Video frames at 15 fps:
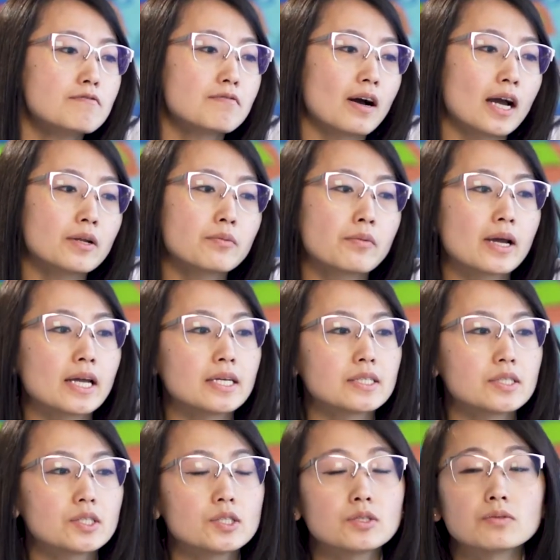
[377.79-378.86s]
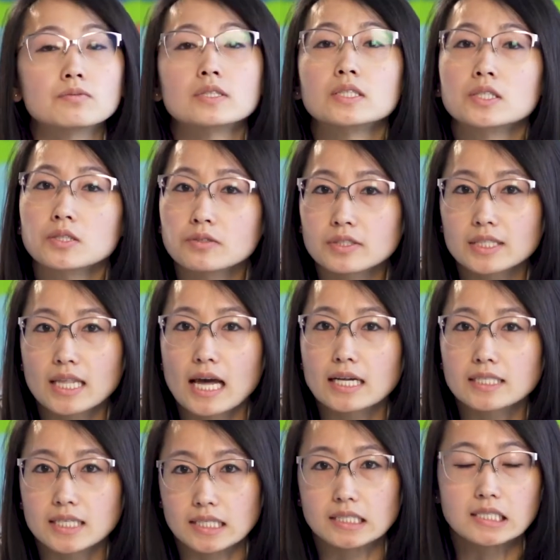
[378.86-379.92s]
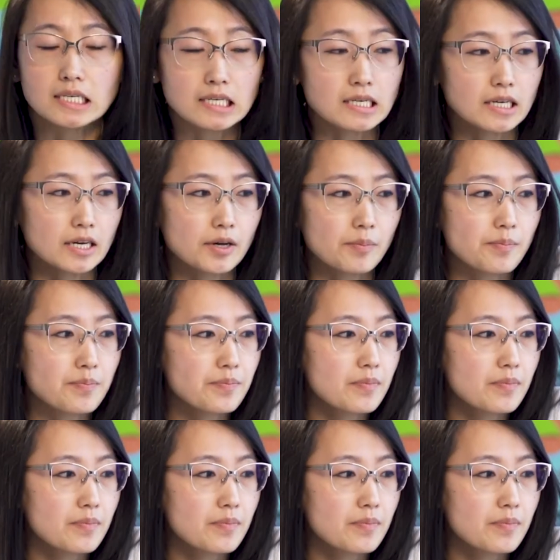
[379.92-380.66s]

find ways to reduce that debt to income.